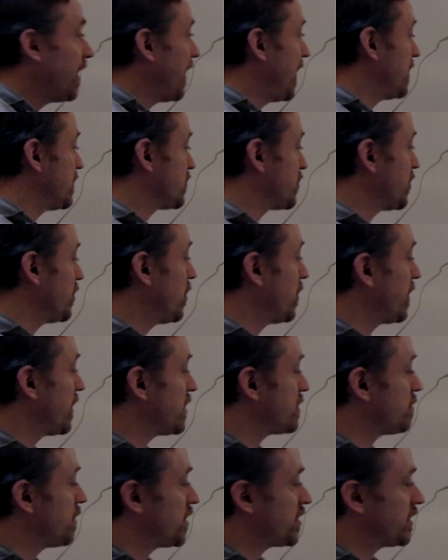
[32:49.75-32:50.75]
and so you don't get
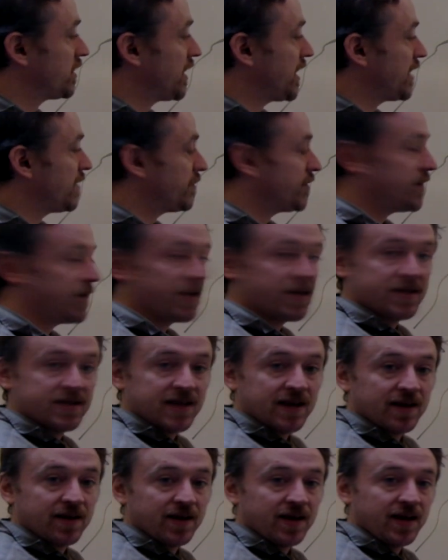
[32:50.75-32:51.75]
as much light when you get
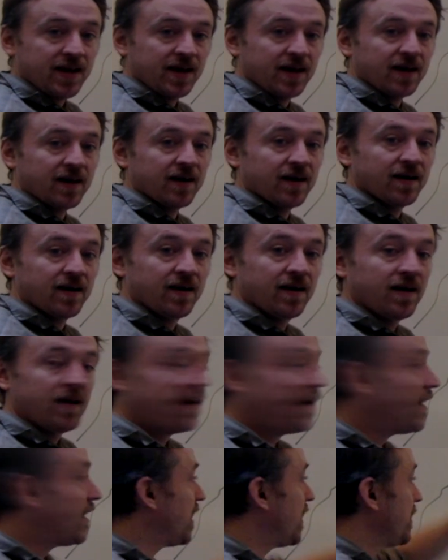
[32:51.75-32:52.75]
down here
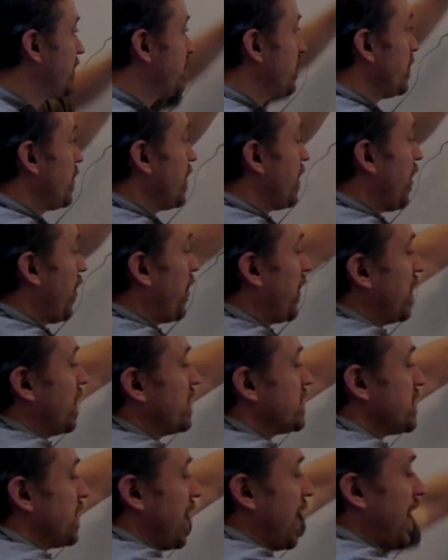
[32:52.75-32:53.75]
due to the
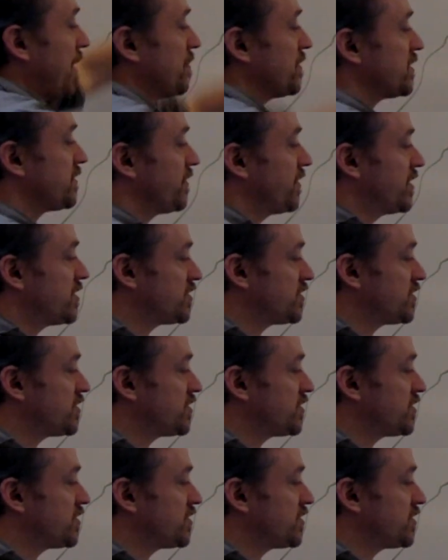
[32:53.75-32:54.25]
thickness of the atmosphere.